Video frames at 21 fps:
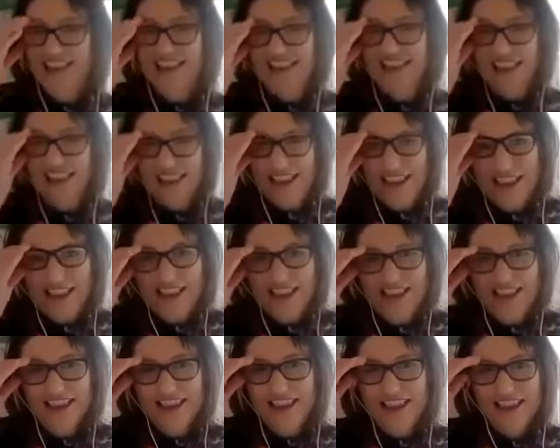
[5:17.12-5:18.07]

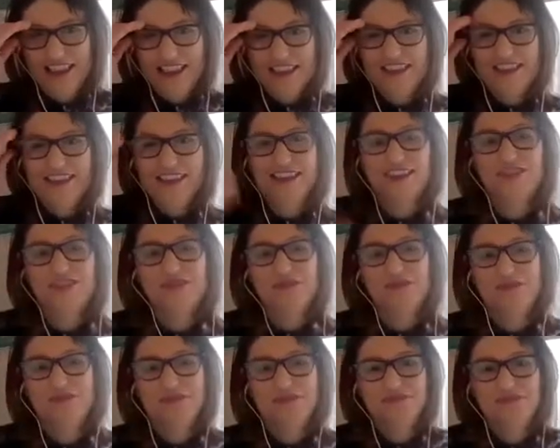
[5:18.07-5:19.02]

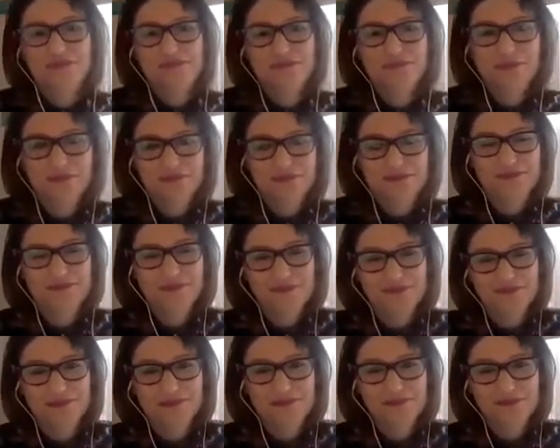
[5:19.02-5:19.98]

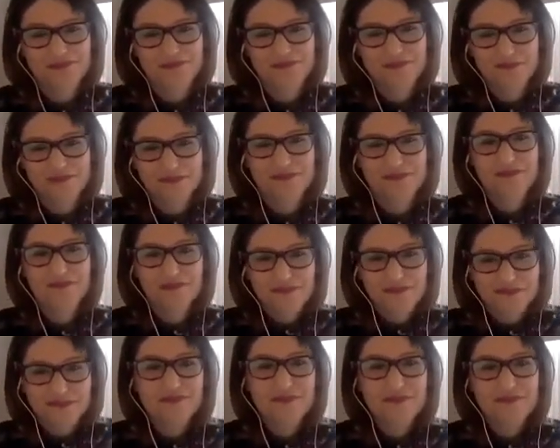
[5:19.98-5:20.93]

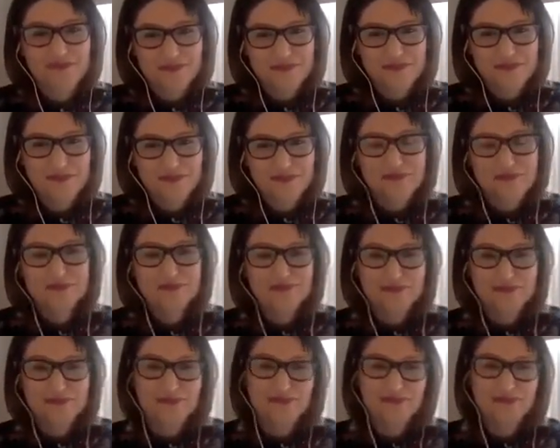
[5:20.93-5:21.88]

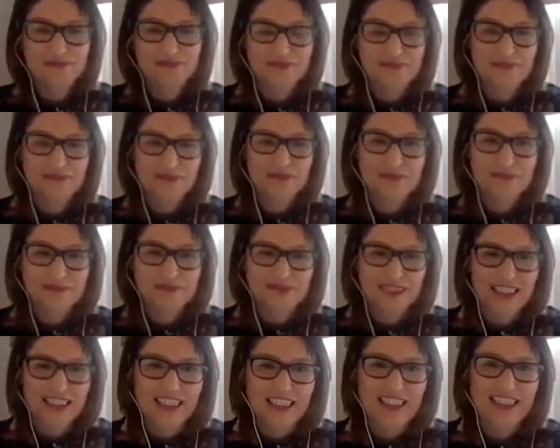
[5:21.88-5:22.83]

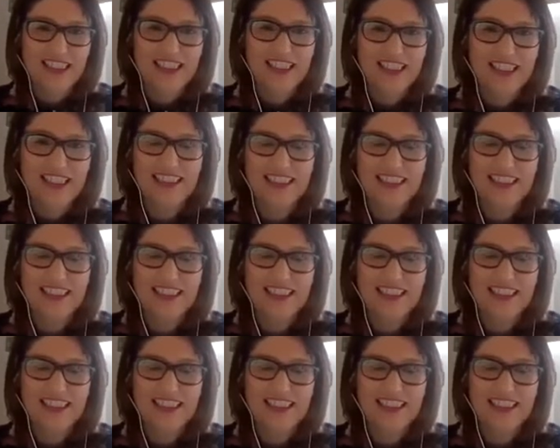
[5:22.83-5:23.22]
No words are spoken by the person on screen.